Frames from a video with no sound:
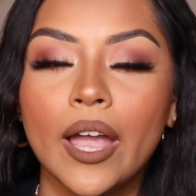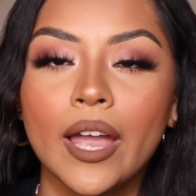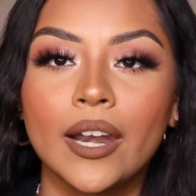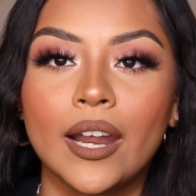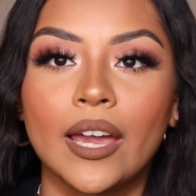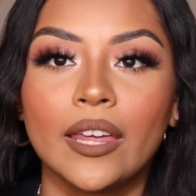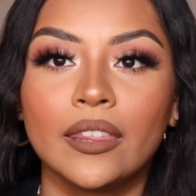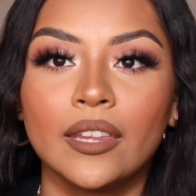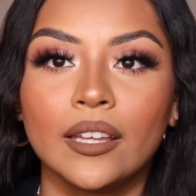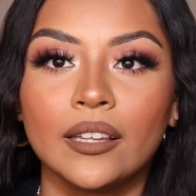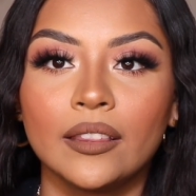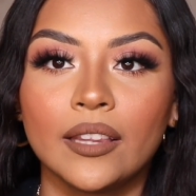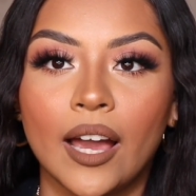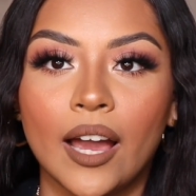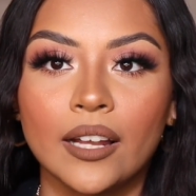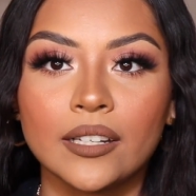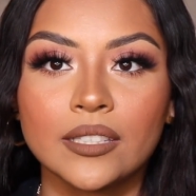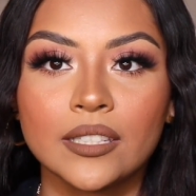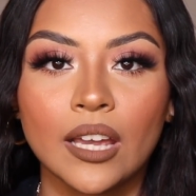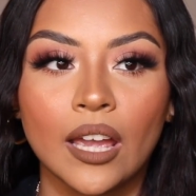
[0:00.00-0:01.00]
And I think
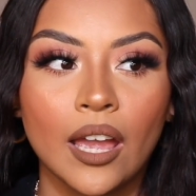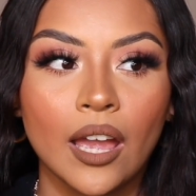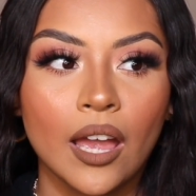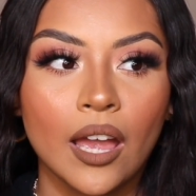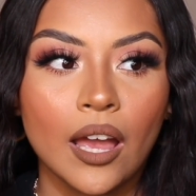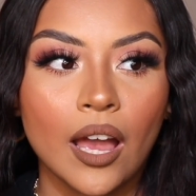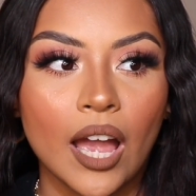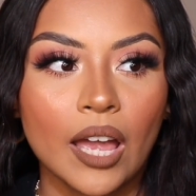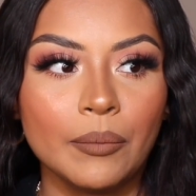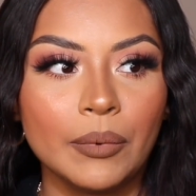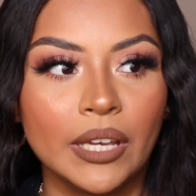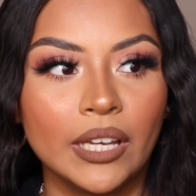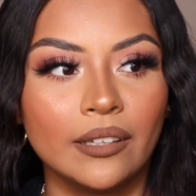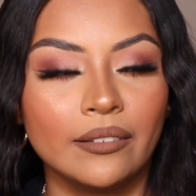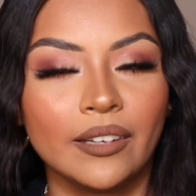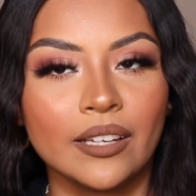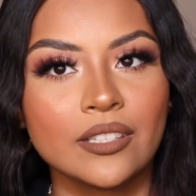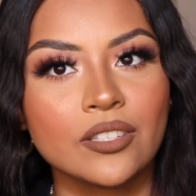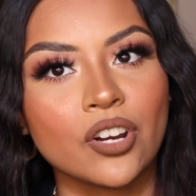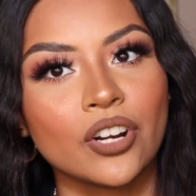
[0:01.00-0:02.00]
that, I mean,
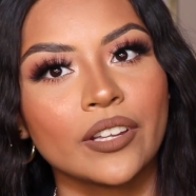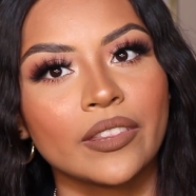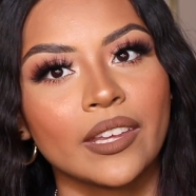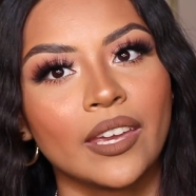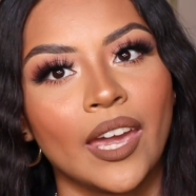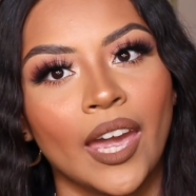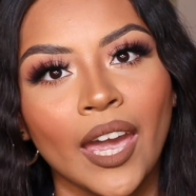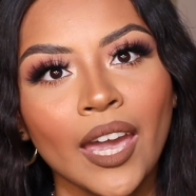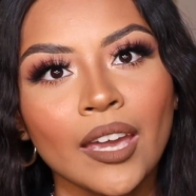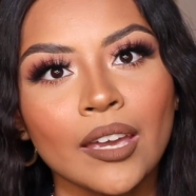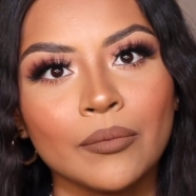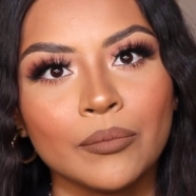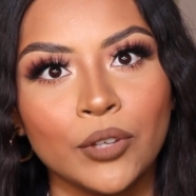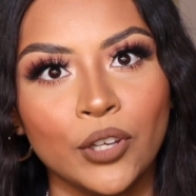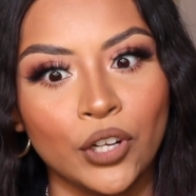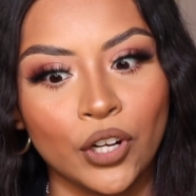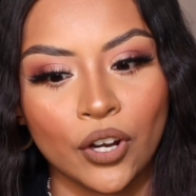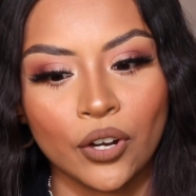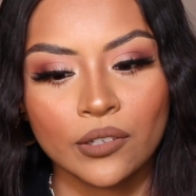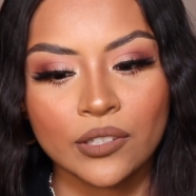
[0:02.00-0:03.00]
they started the game,
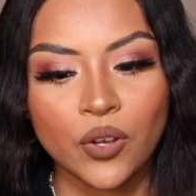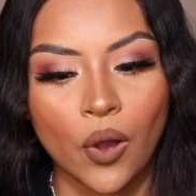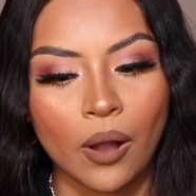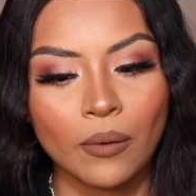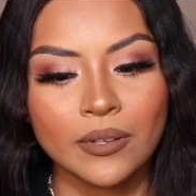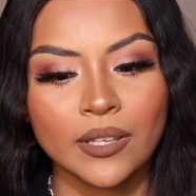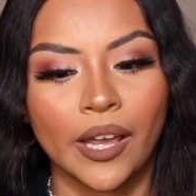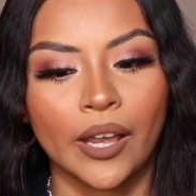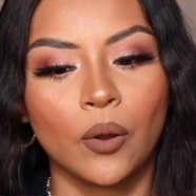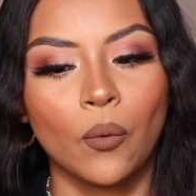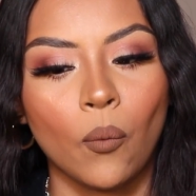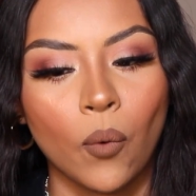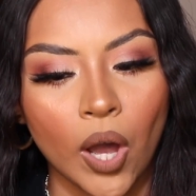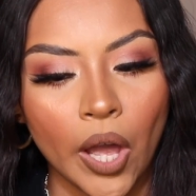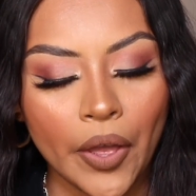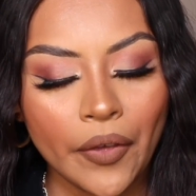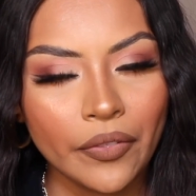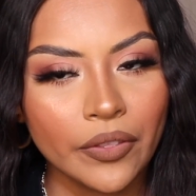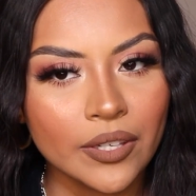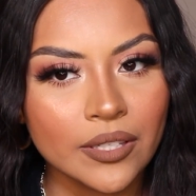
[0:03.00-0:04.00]
you know? So I was like,
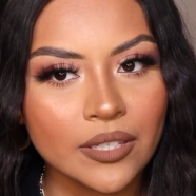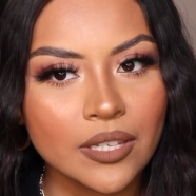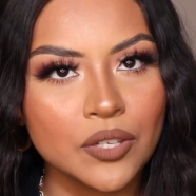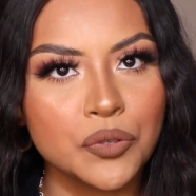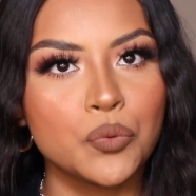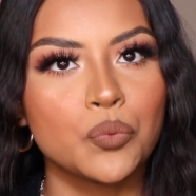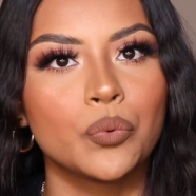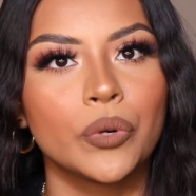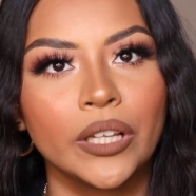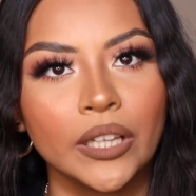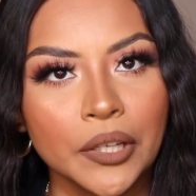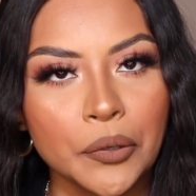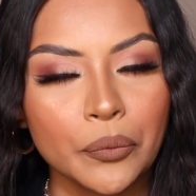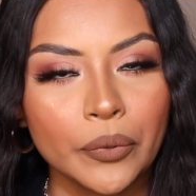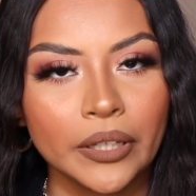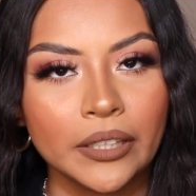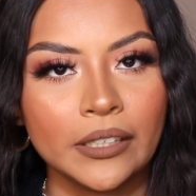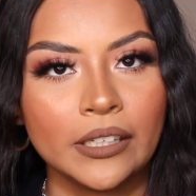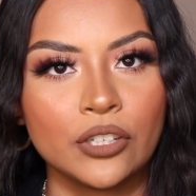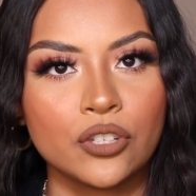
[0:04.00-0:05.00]
what? This is really,
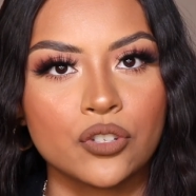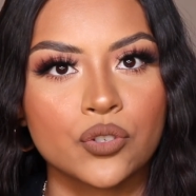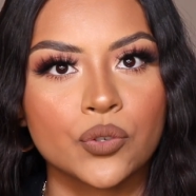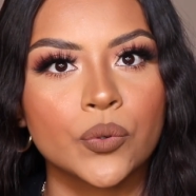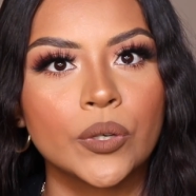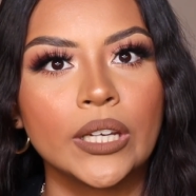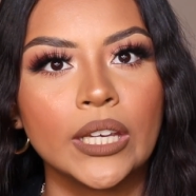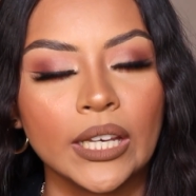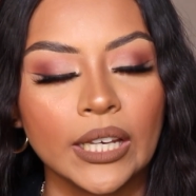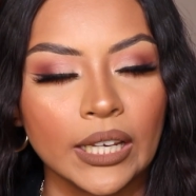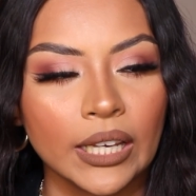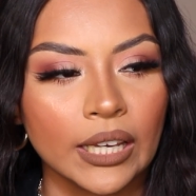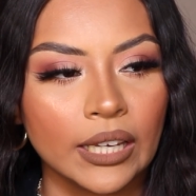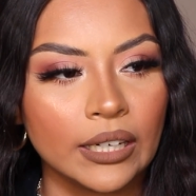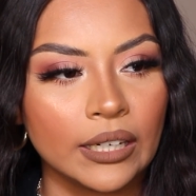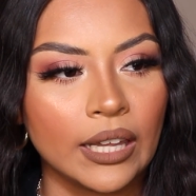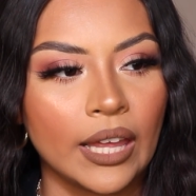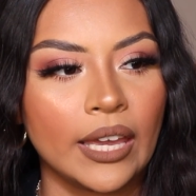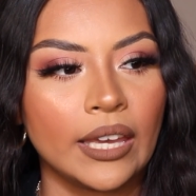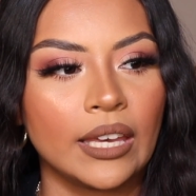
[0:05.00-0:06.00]
really intriguing
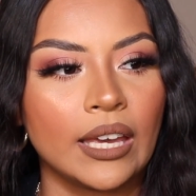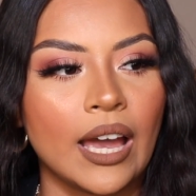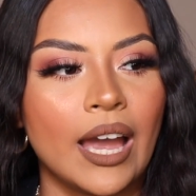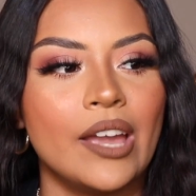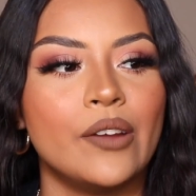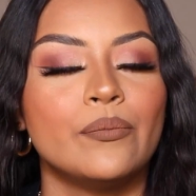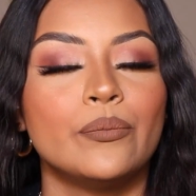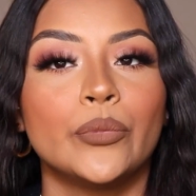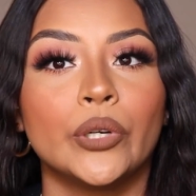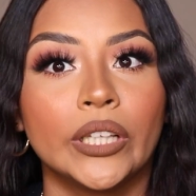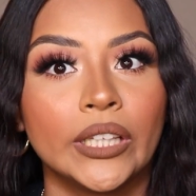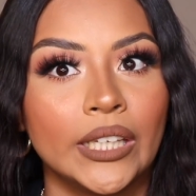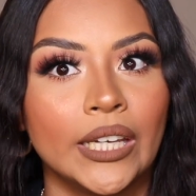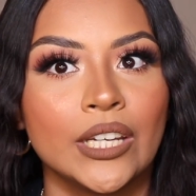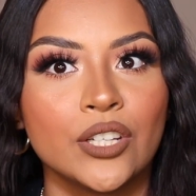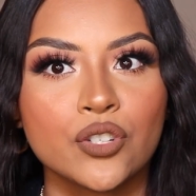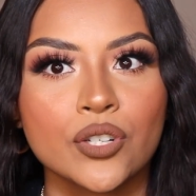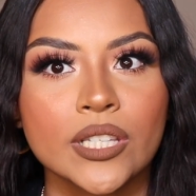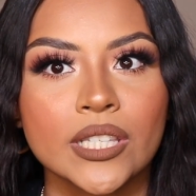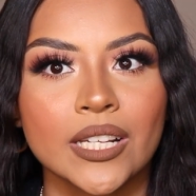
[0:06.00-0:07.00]
and like, I'm really
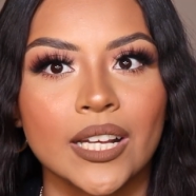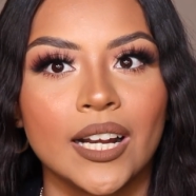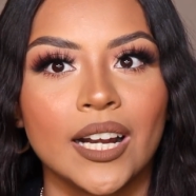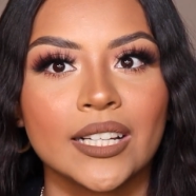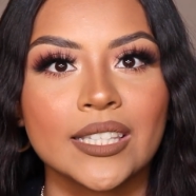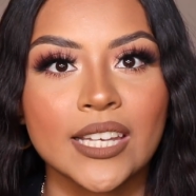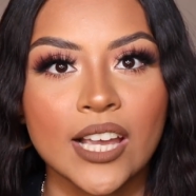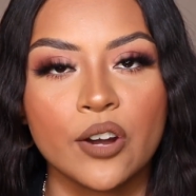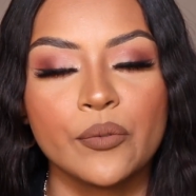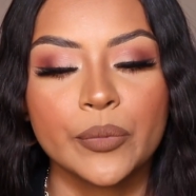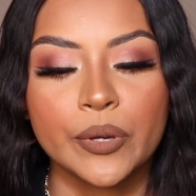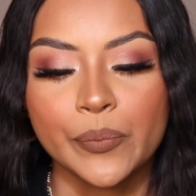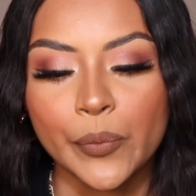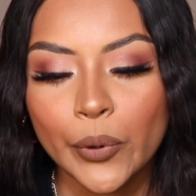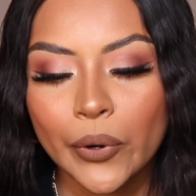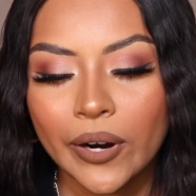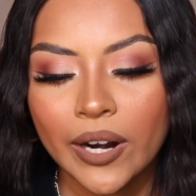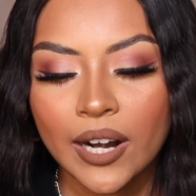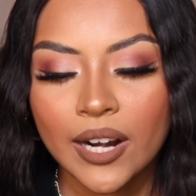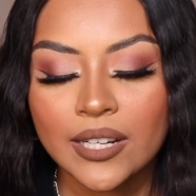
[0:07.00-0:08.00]
interested. Tell me
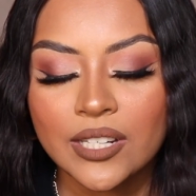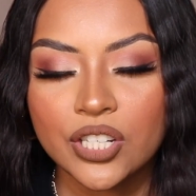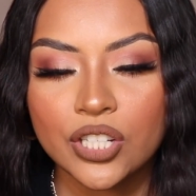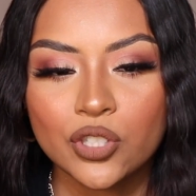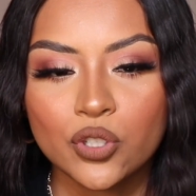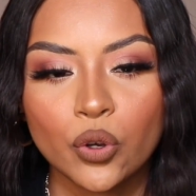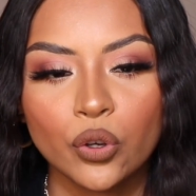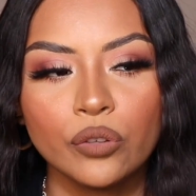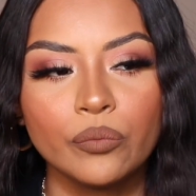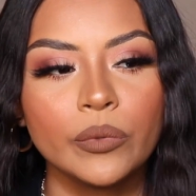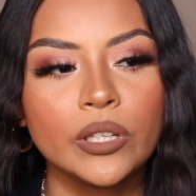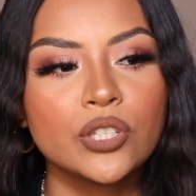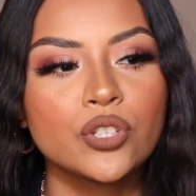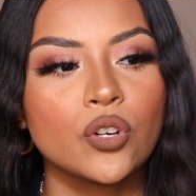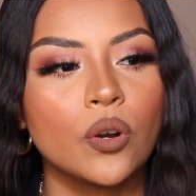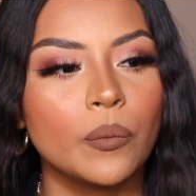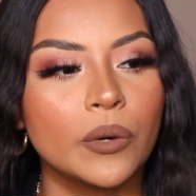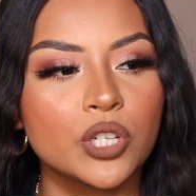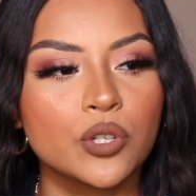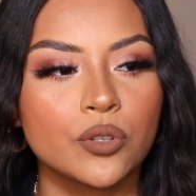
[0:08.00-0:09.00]
more. And she told me
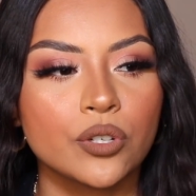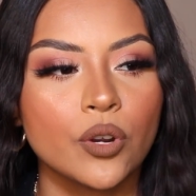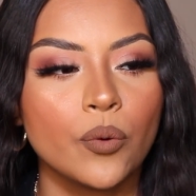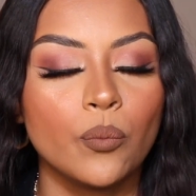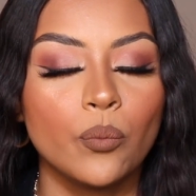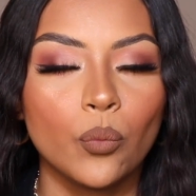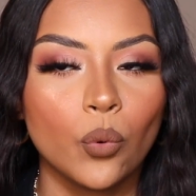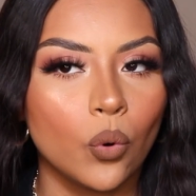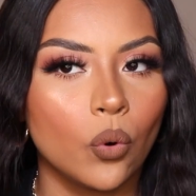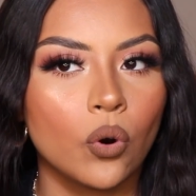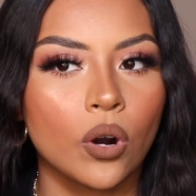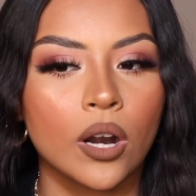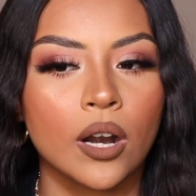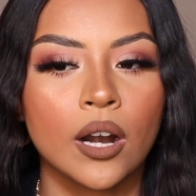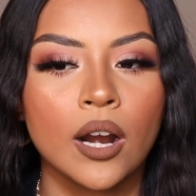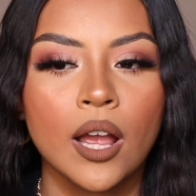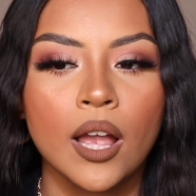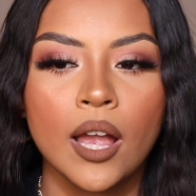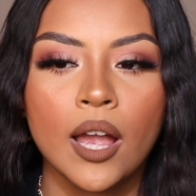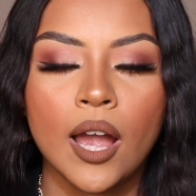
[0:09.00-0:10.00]
so much more.